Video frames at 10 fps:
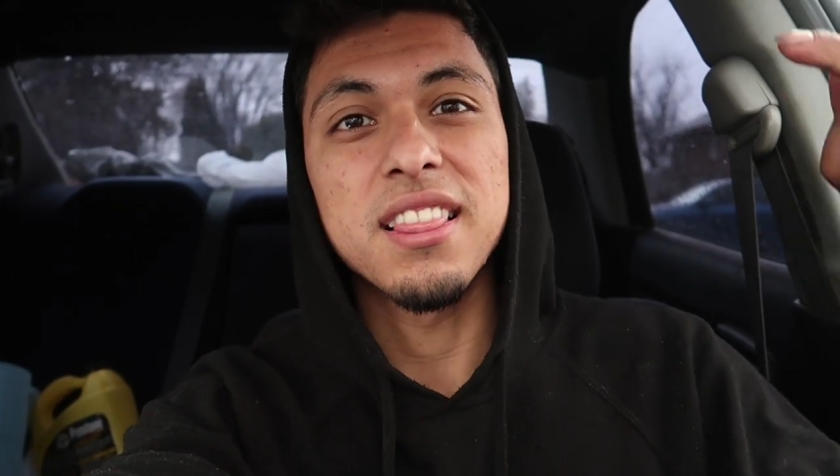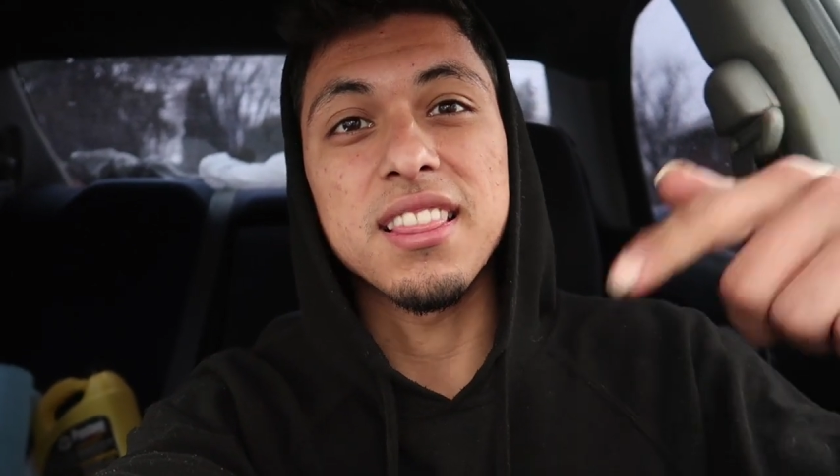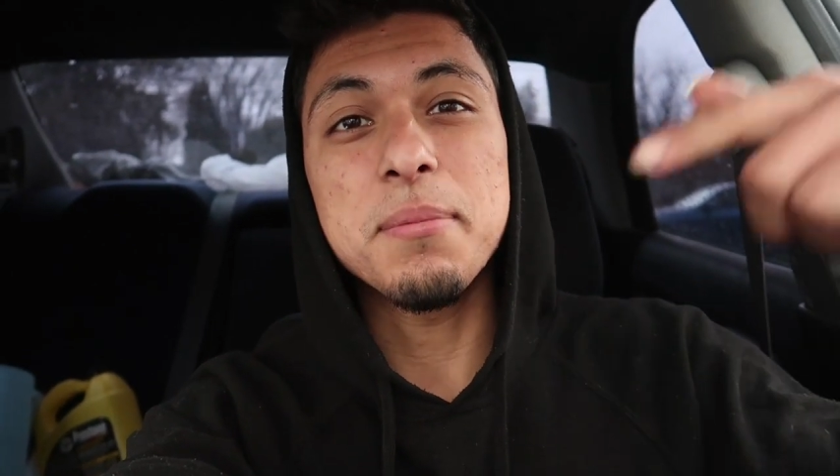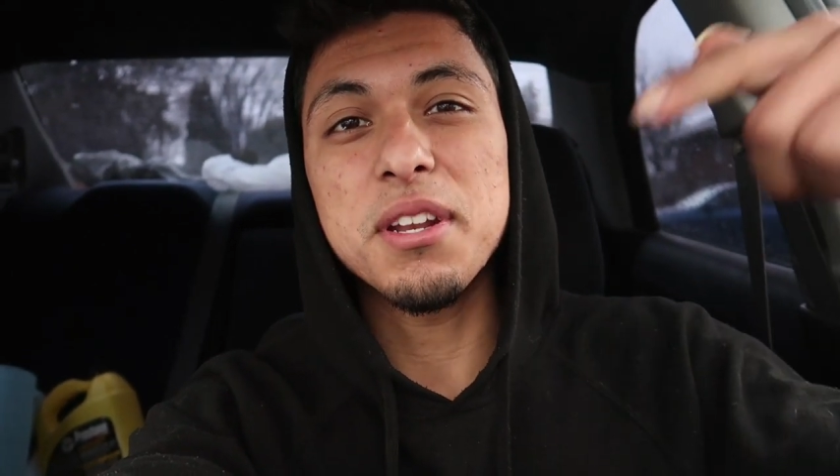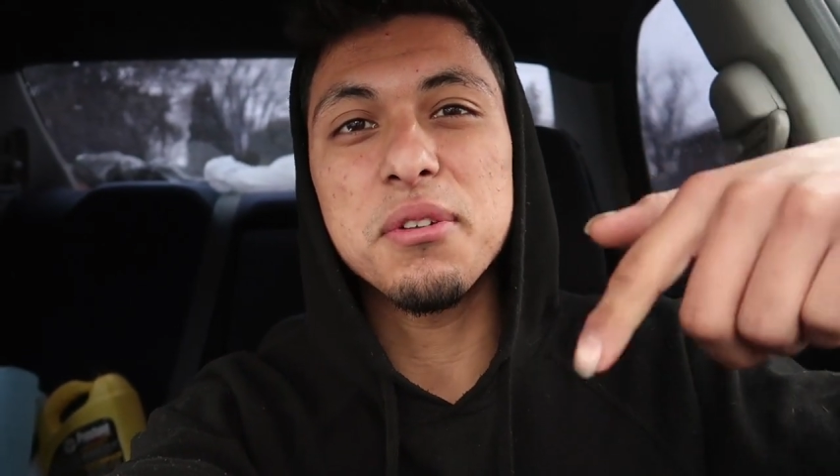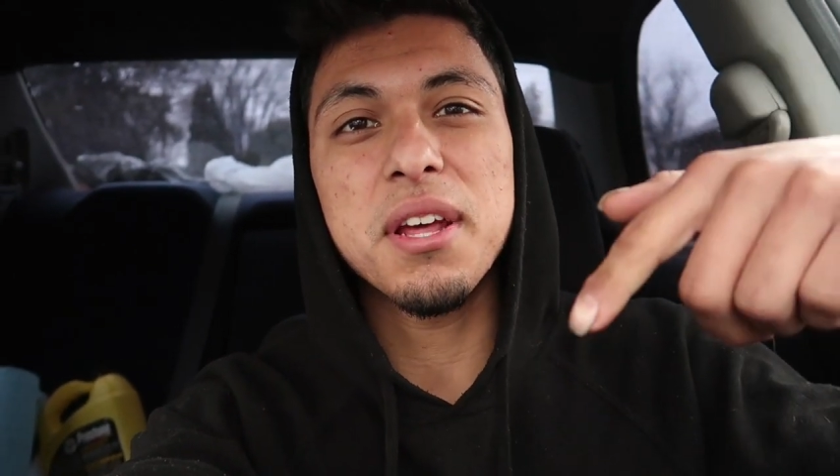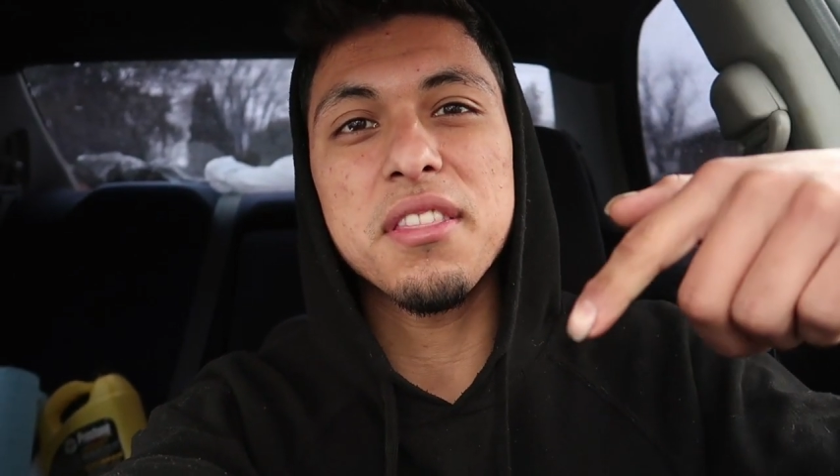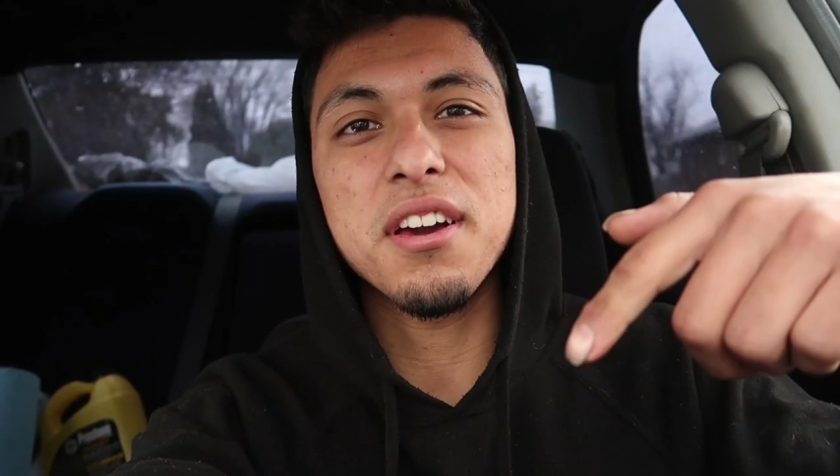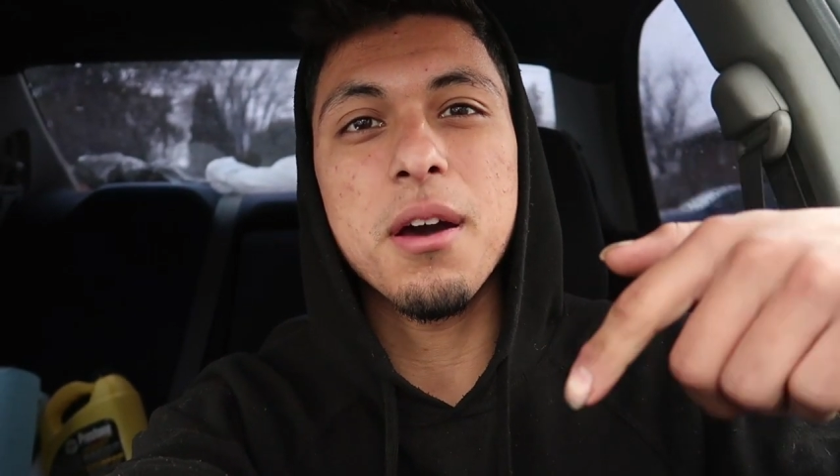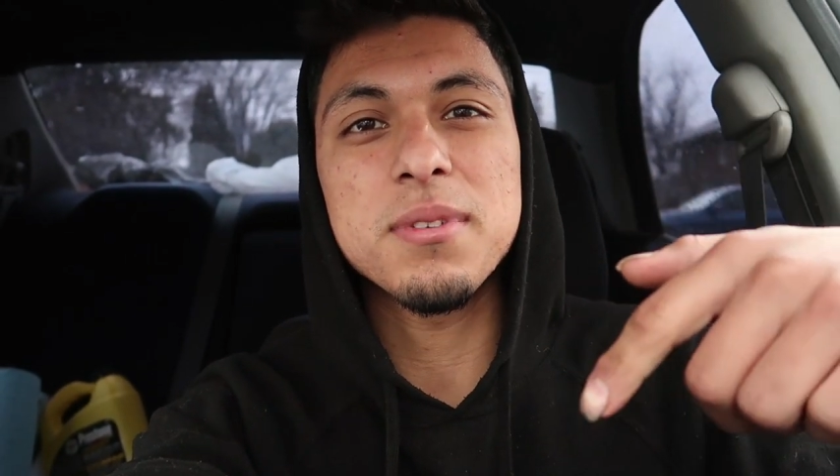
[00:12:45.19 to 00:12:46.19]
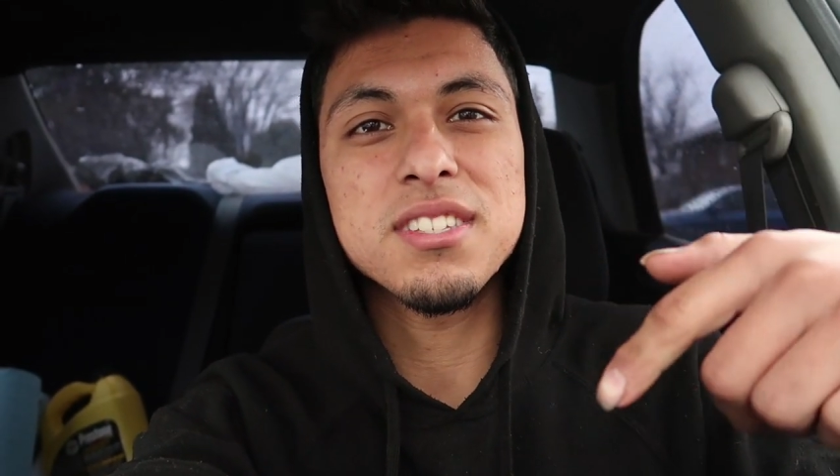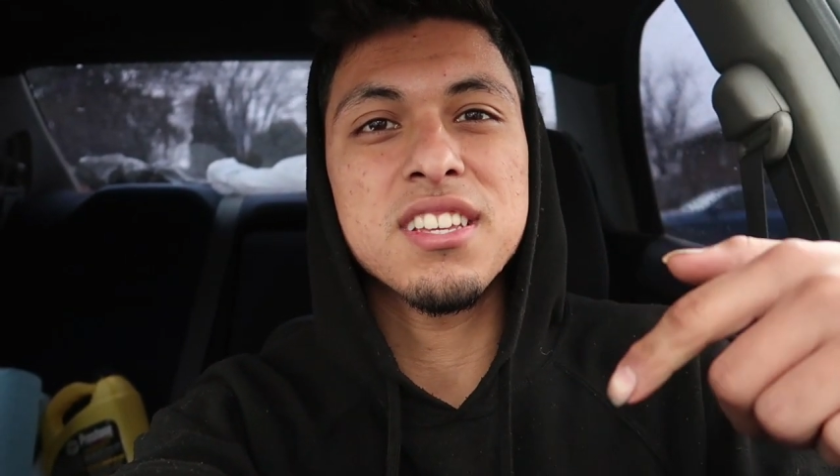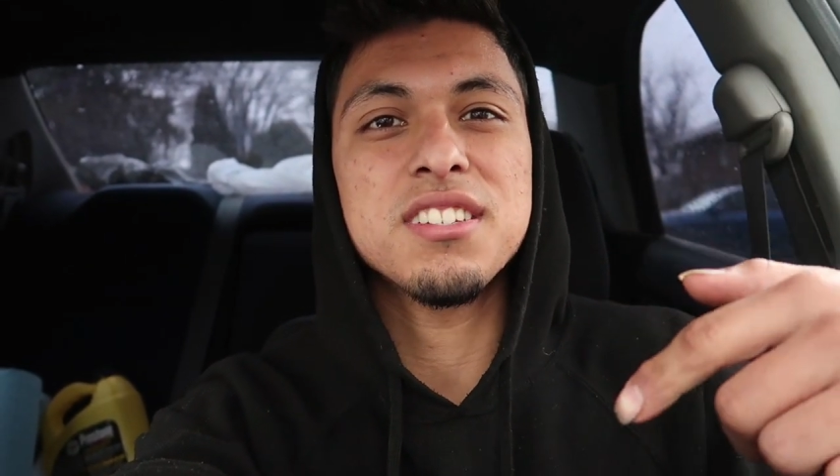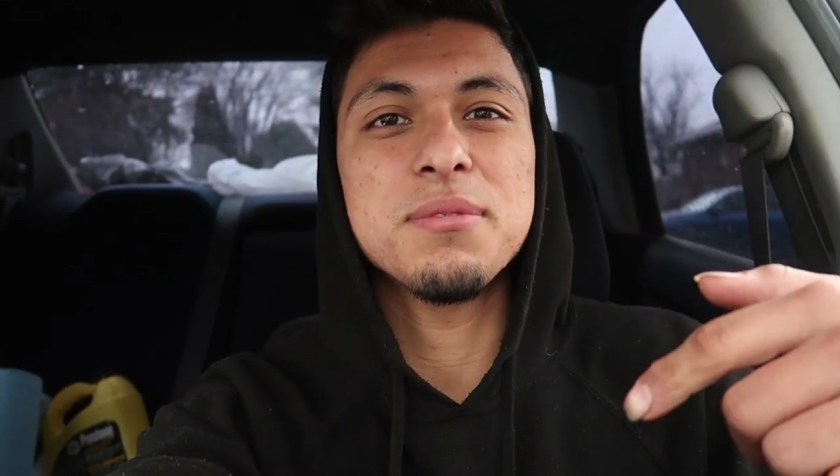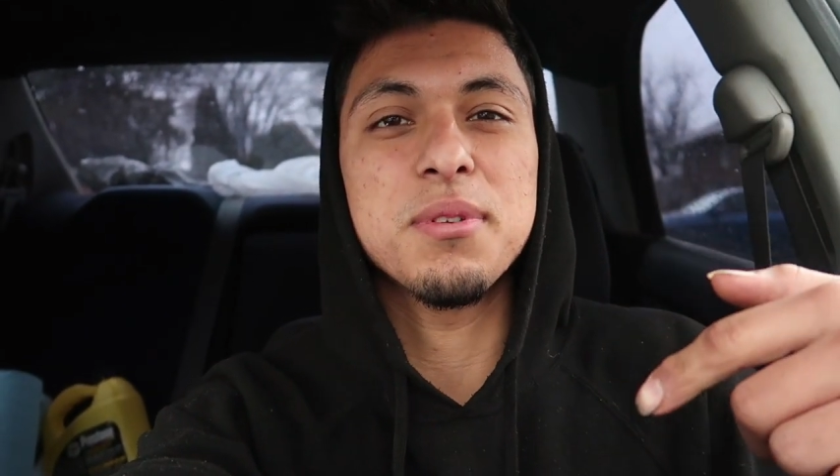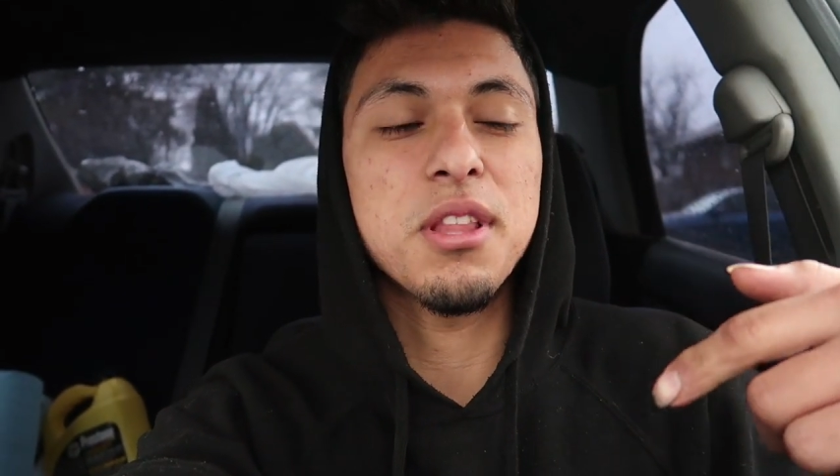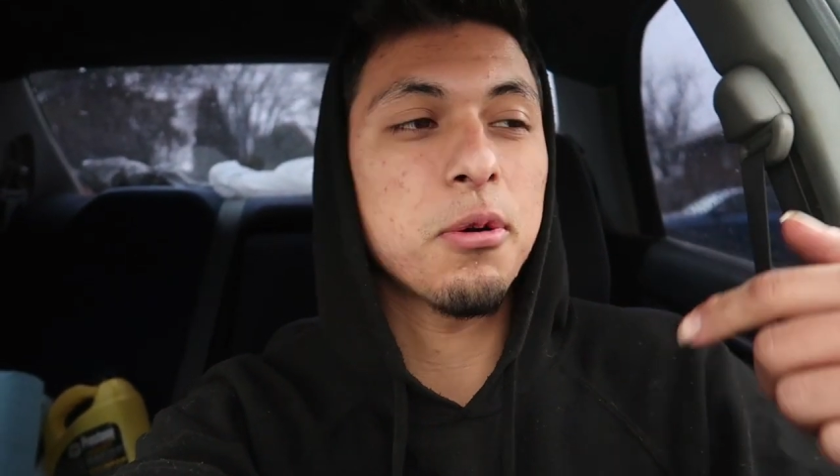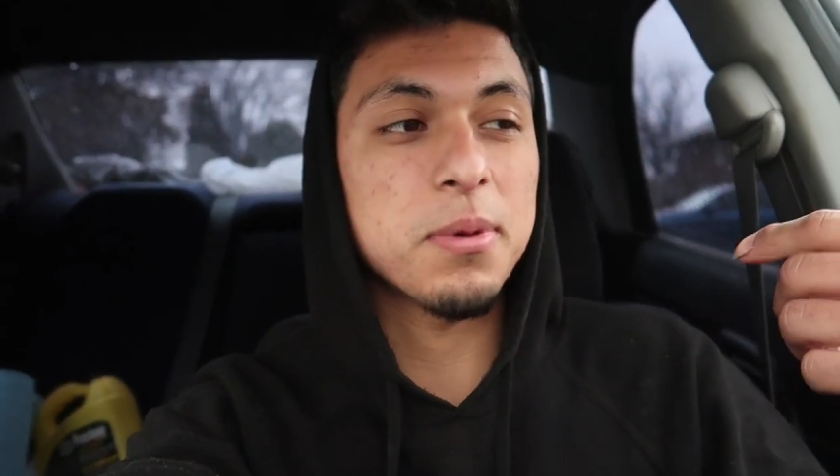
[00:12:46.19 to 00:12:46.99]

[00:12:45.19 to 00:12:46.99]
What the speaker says: let me know down in the comments section below,